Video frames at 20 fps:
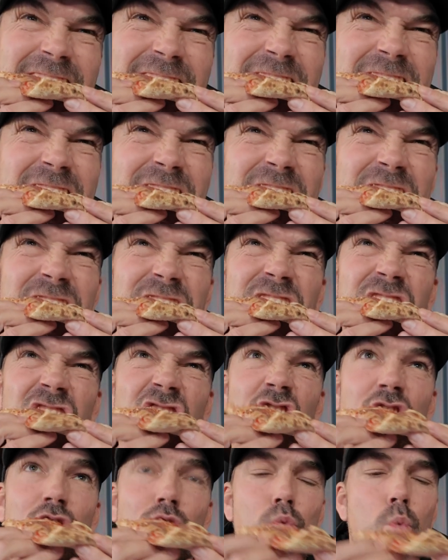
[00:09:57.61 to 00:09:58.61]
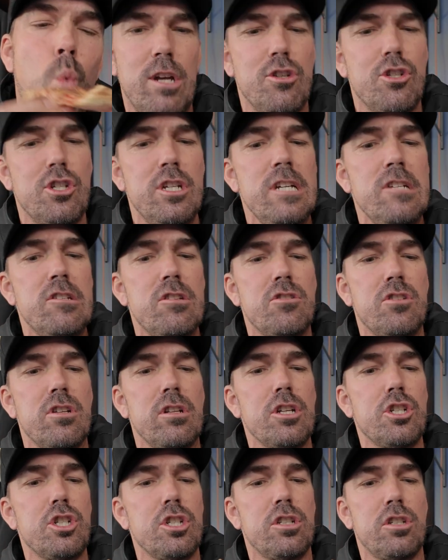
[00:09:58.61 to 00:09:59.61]
The cheese is
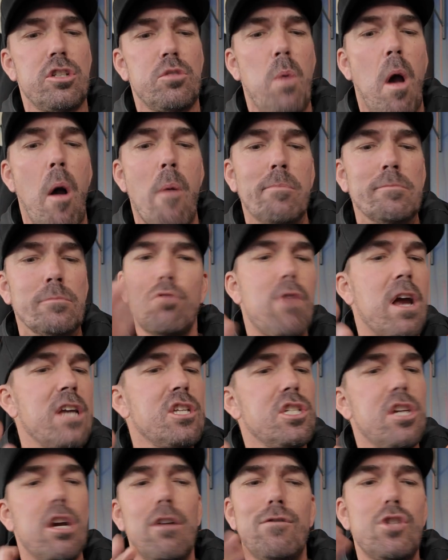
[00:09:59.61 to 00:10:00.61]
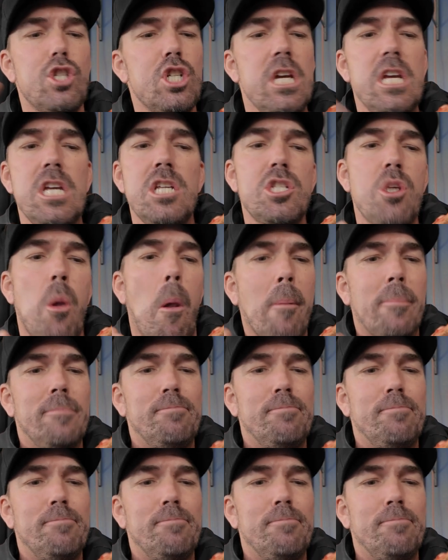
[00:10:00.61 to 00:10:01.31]
delicious as well. Good ratio of cheese,